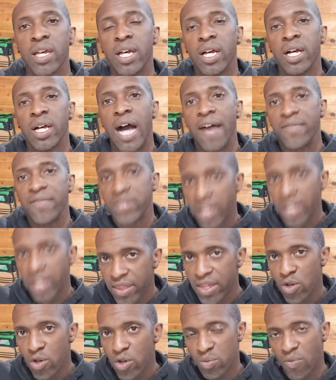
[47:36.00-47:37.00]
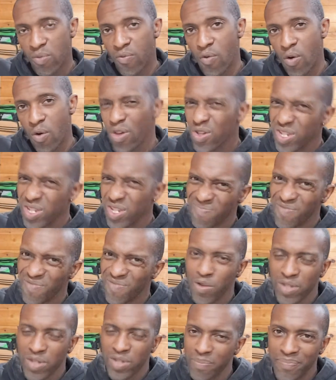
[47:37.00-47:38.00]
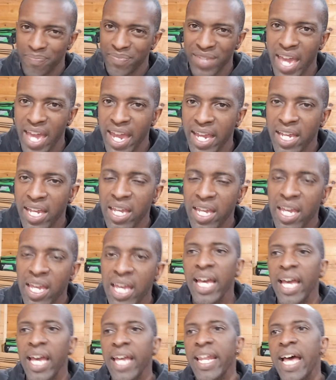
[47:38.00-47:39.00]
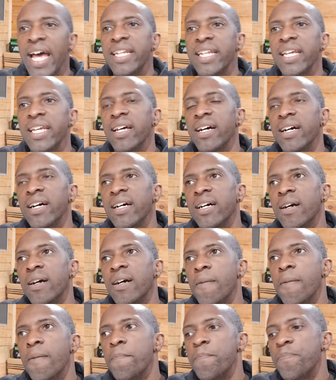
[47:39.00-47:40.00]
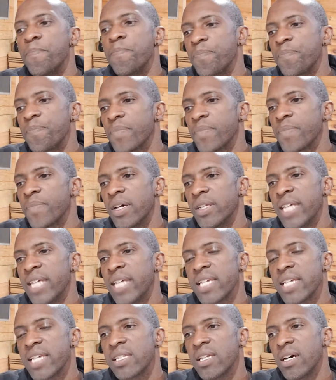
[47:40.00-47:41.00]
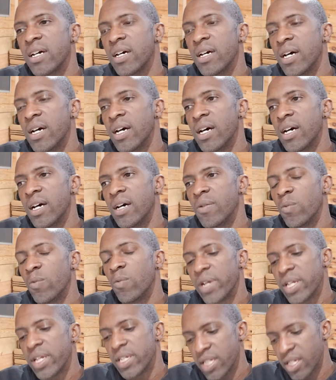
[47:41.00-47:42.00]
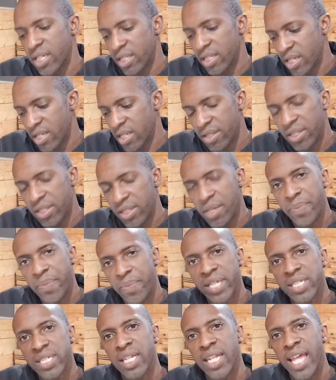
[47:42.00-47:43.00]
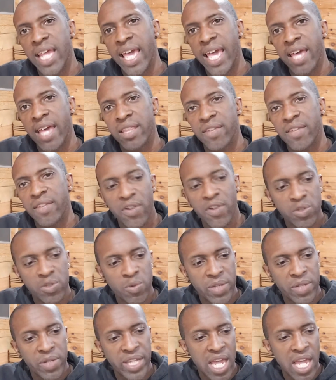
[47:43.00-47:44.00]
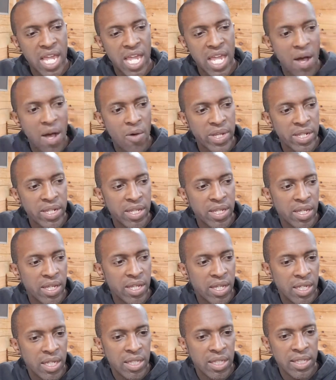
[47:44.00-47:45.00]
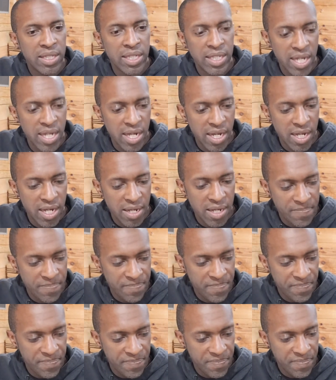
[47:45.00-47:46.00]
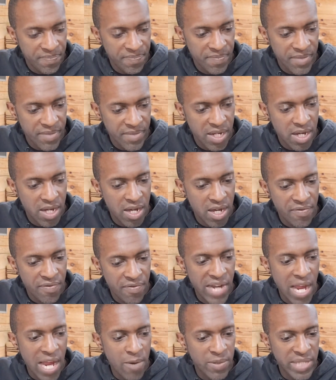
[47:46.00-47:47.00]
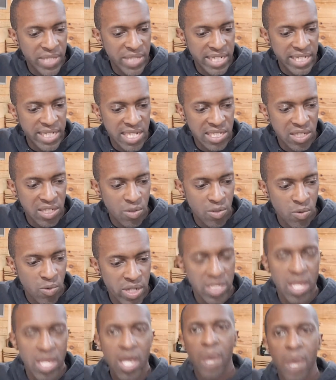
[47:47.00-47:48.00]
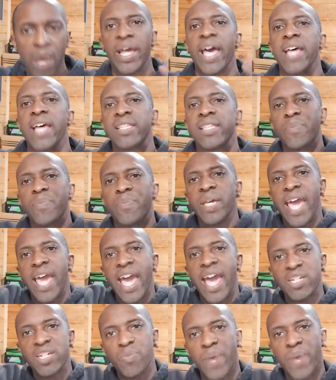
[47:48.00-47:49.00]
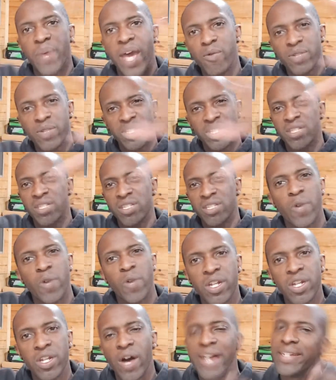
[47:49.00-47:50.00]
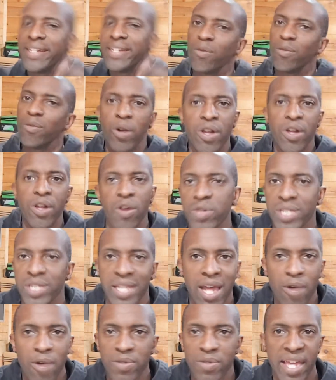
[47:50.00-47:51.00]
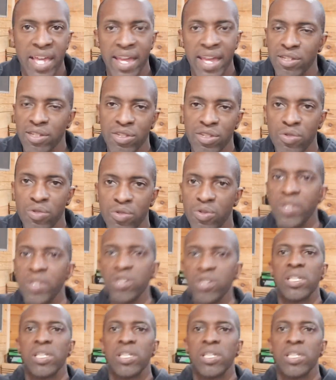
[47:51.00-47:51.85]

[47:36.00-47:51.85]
I've done those before. Those are cake. And I did a Tesla. What is it? The big sedan, the first one that came out with the. Oh, I forgot what that Tesla was, but it has a big hatchback with just the window. I did one of those, and that was cake too. You just